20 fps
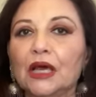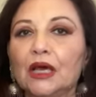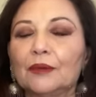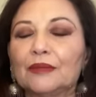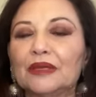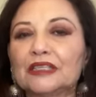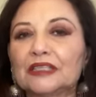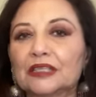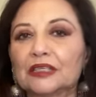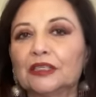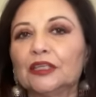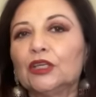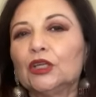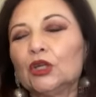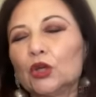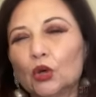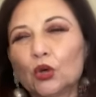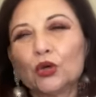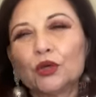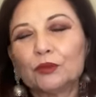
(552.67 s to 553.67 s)
basically
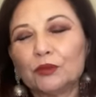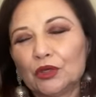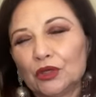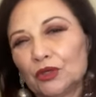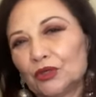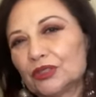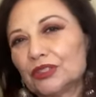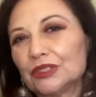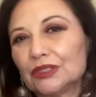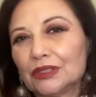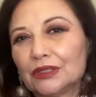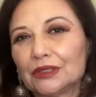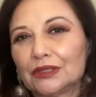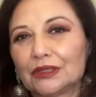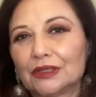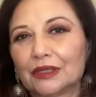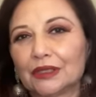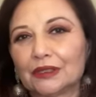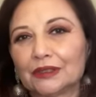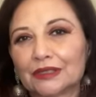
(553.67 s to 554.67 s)
low immunity
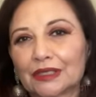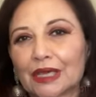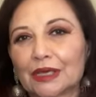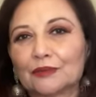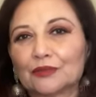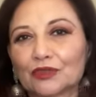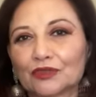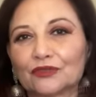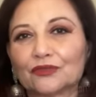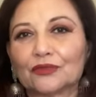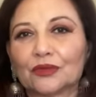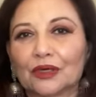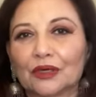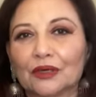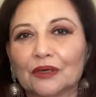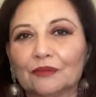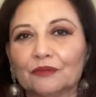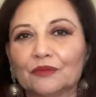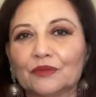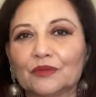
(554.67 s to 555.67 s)
uh, types of
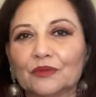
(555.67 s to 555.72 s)
uh,